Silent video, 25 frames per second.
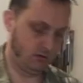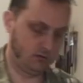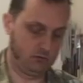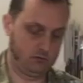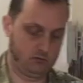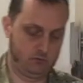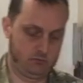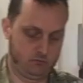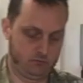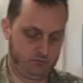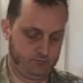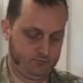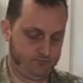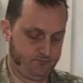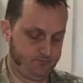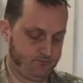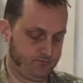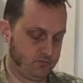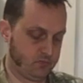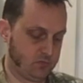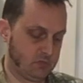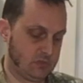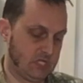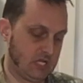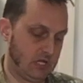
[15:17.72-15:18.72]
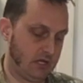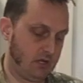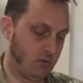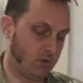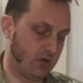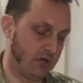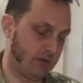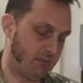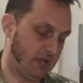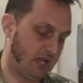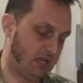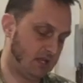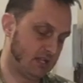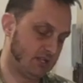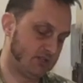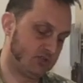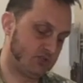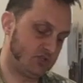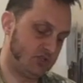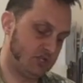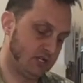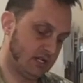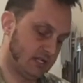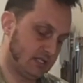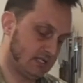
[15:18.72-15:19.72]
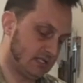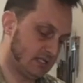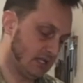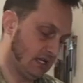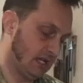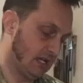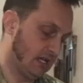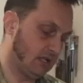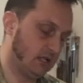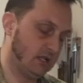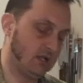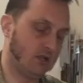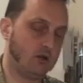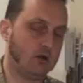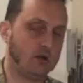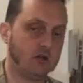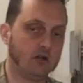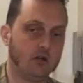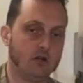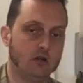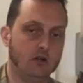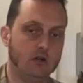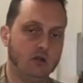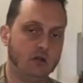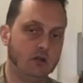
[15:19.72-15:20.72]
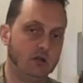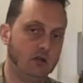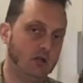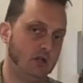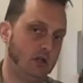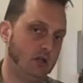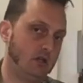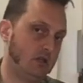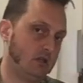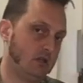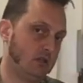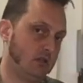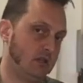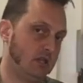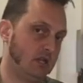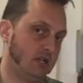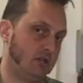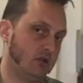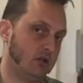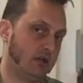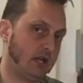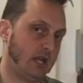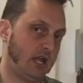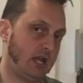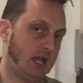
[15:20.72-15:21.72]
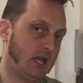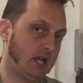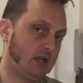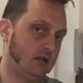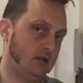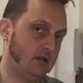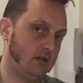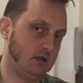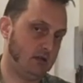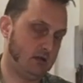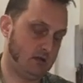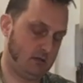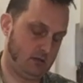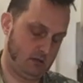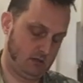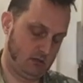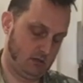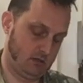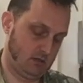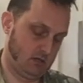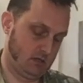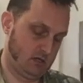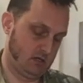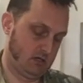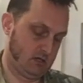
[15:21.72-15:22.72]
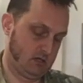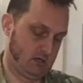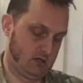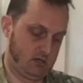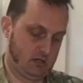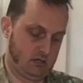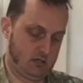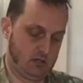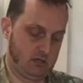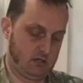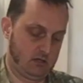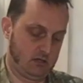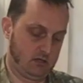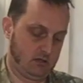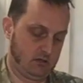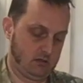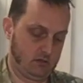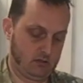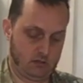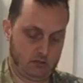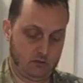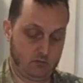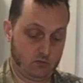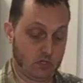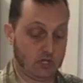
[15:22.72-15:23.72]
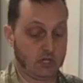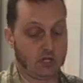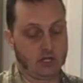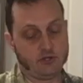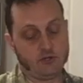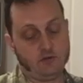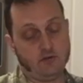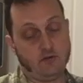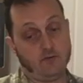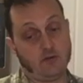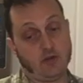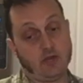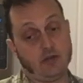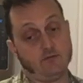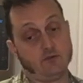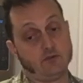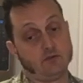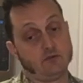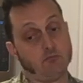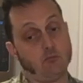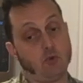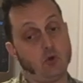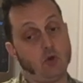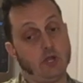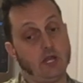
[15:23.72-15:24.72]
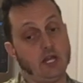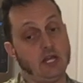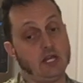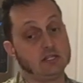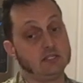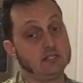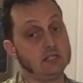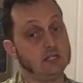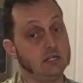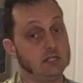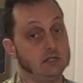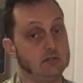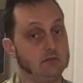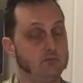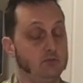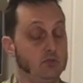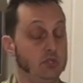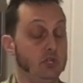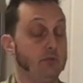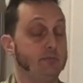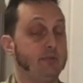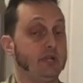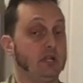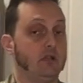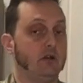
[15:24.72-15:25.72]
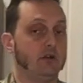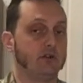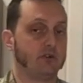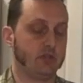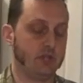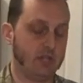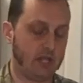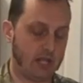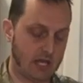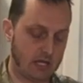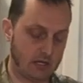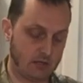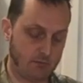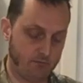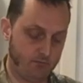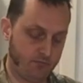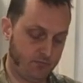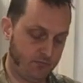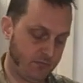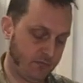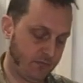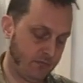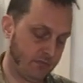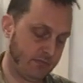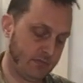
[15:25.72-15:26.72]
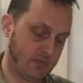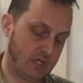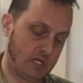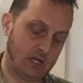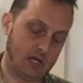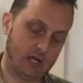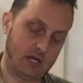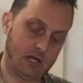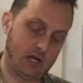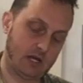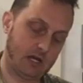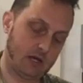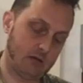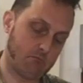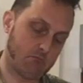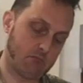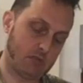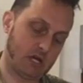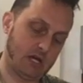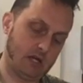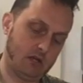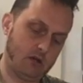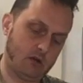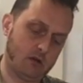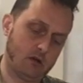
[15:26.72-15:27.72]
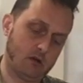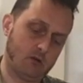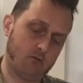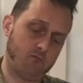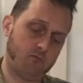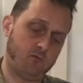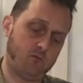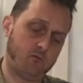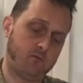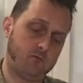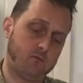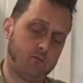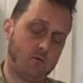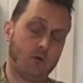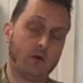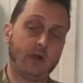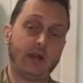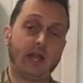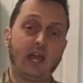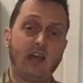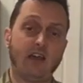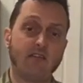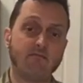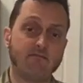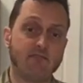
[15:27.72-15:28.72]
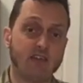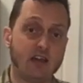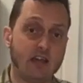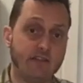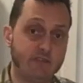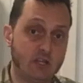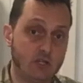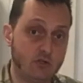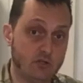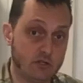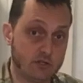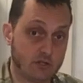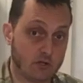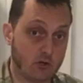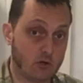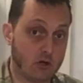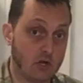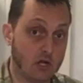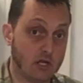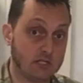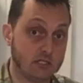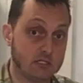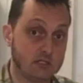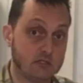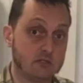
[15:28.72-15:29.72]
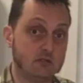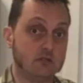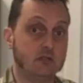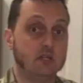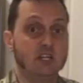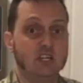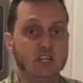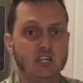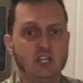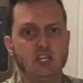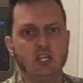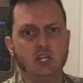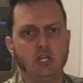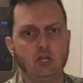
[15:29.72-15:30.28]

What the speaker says: Now you want to make this slightly longer than your hand, unless you have small hands, and a little bit longer than that. Mine are about 4.5 to 5 inches across.